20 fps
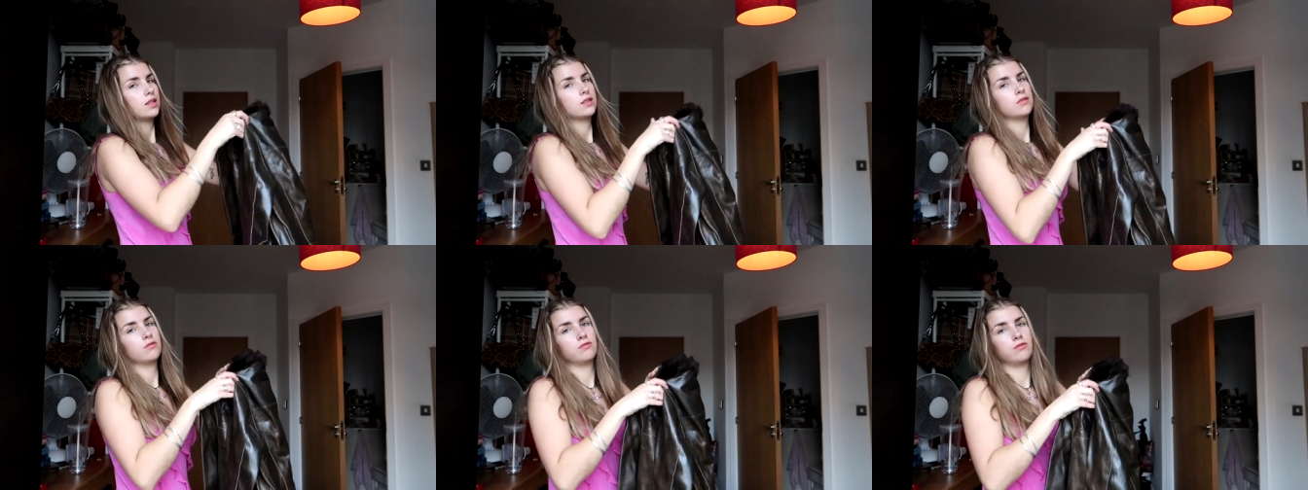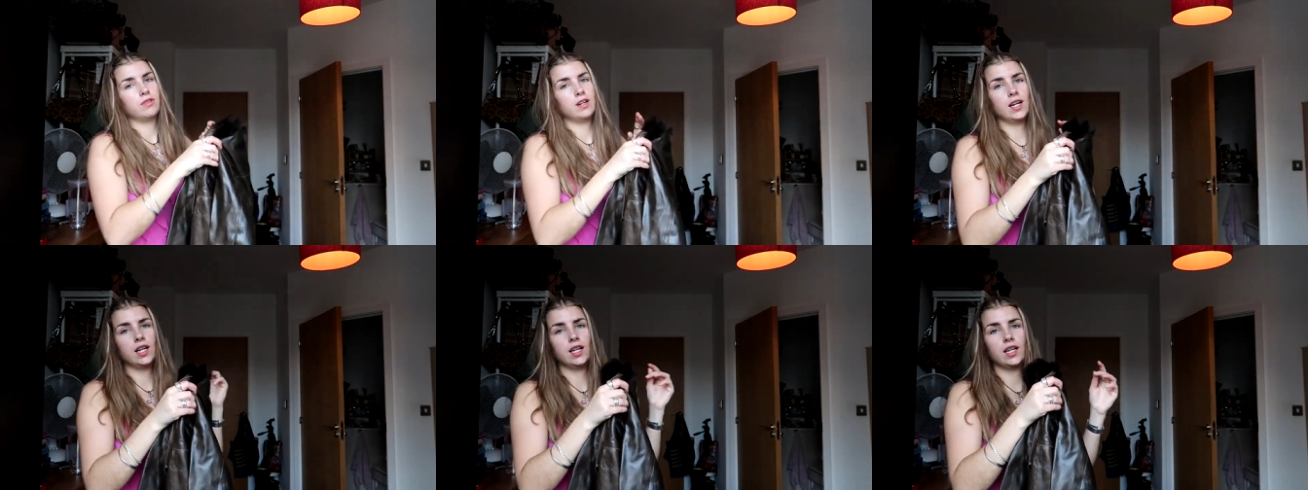It's
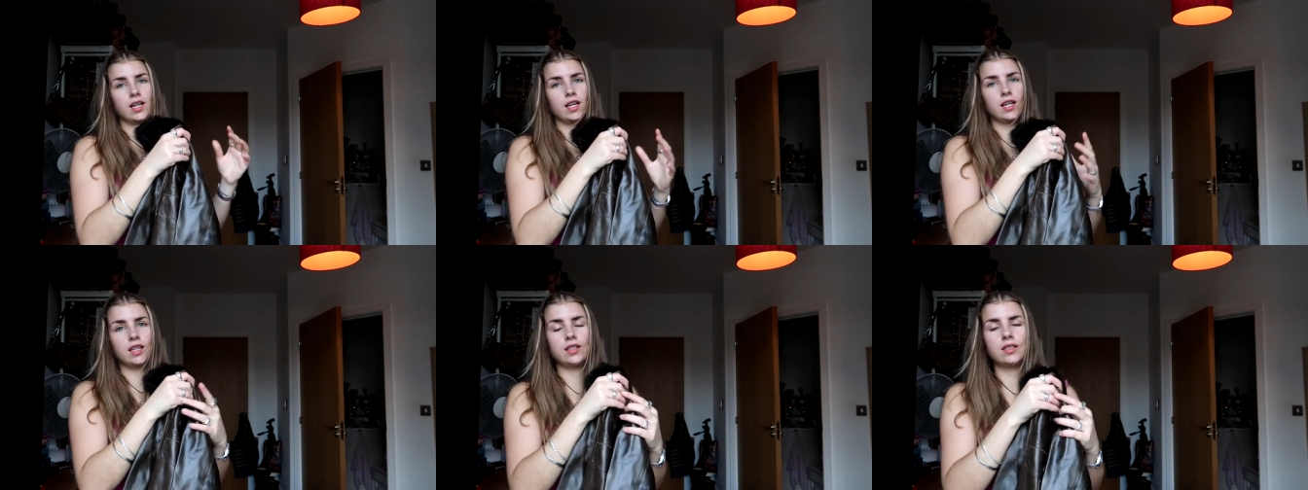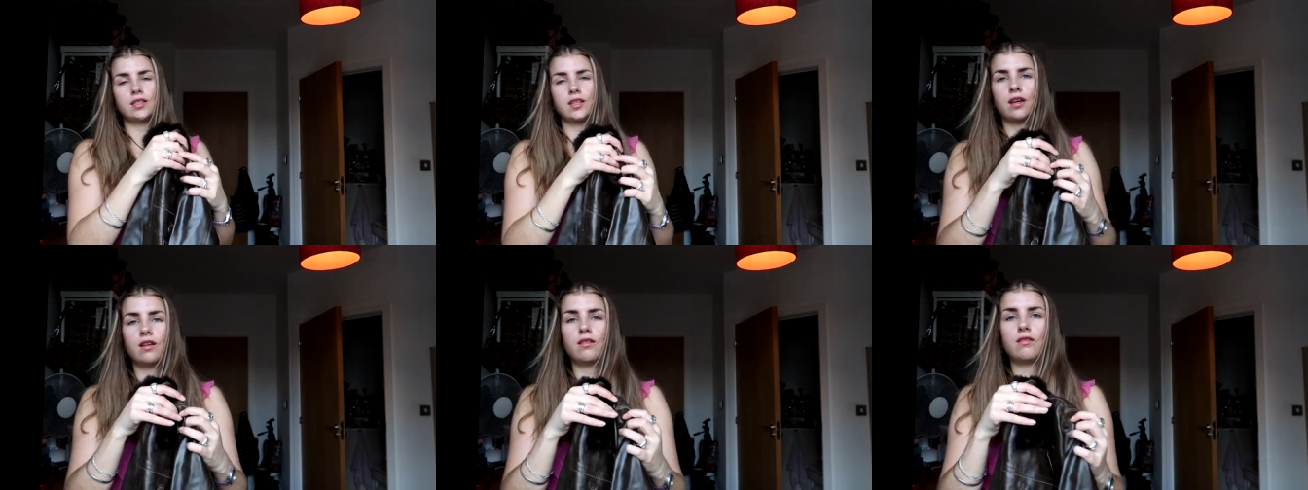really nice
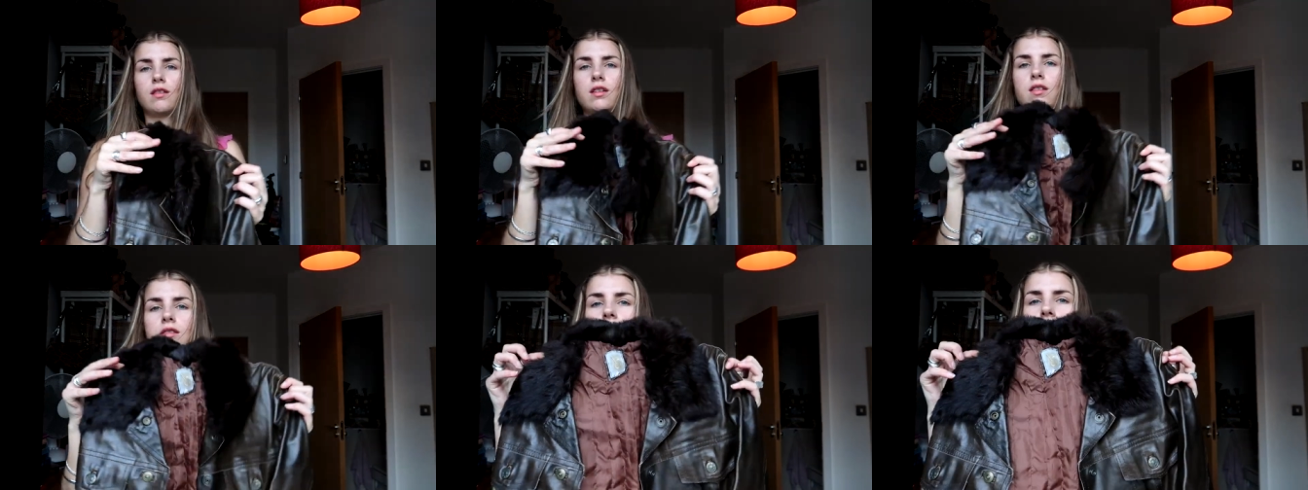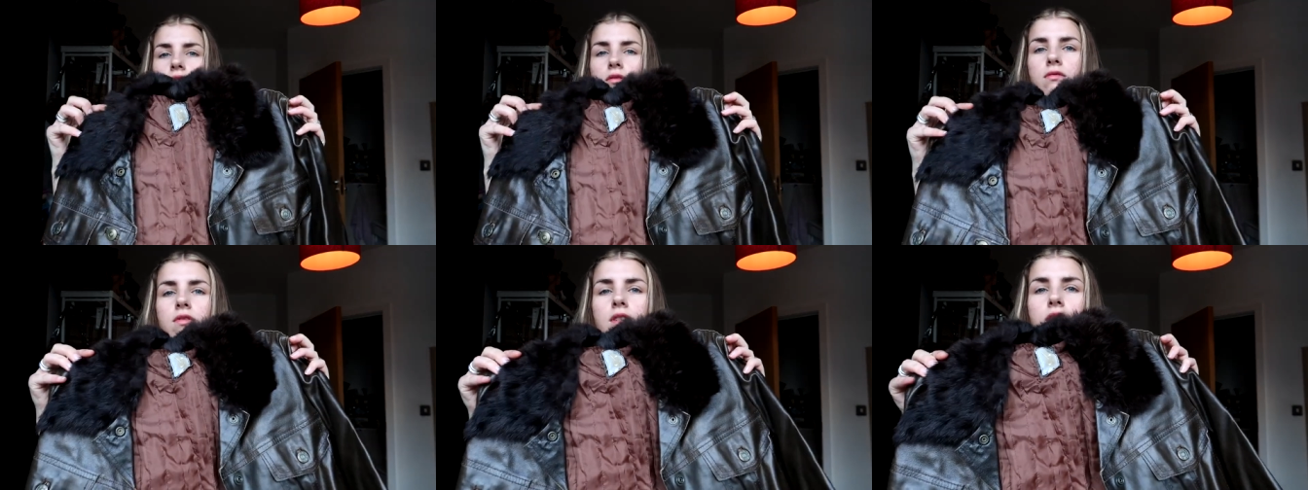though. It's
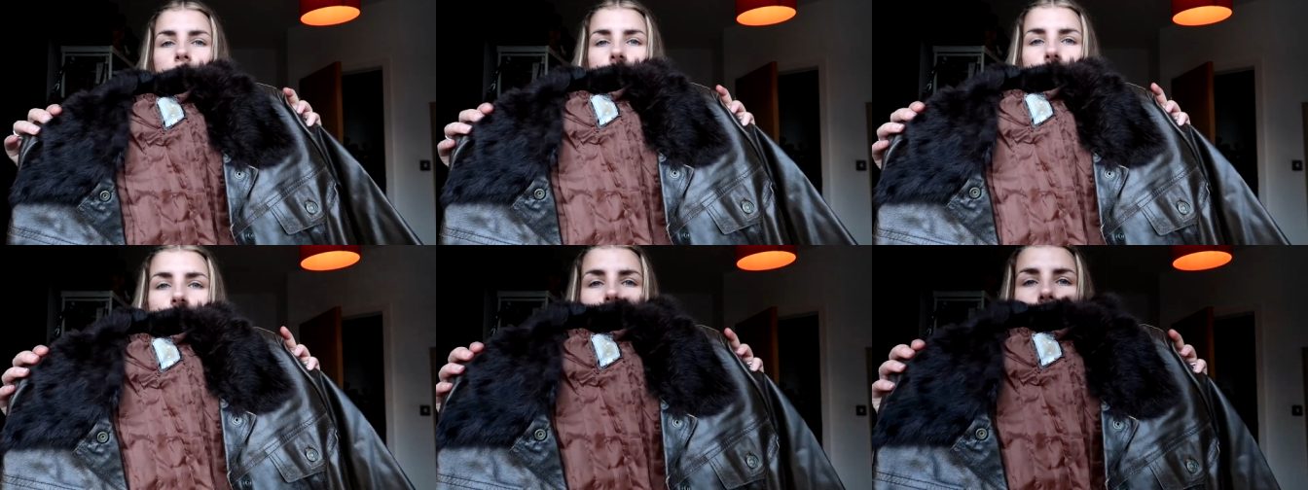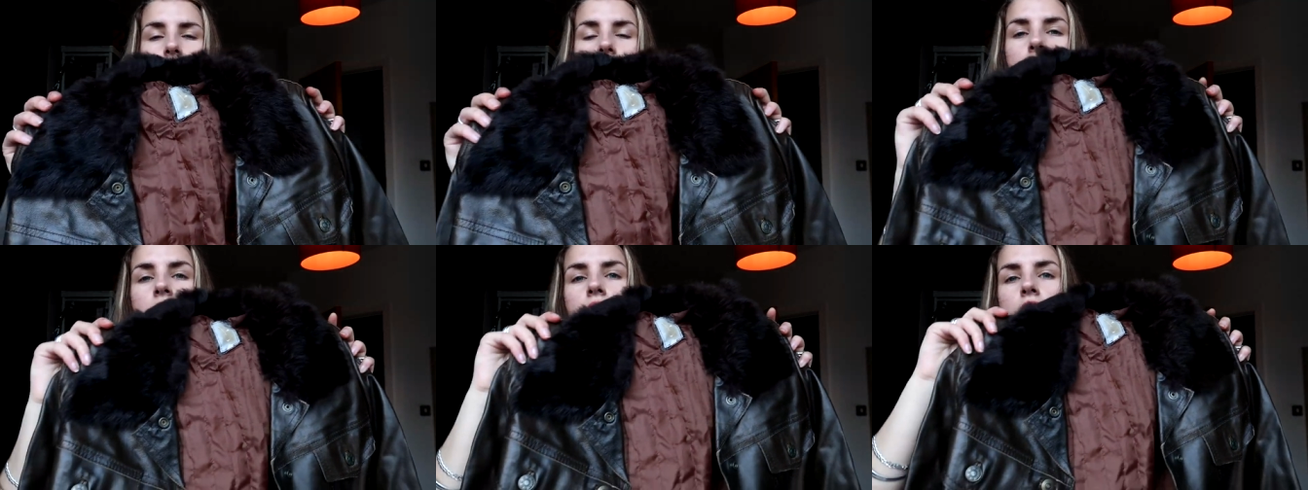got real
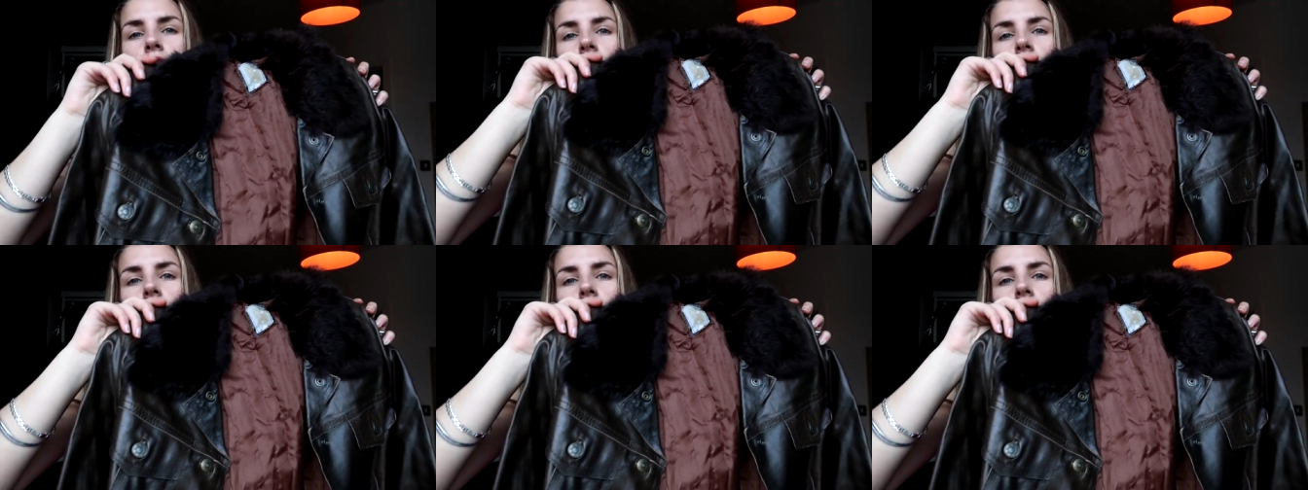fur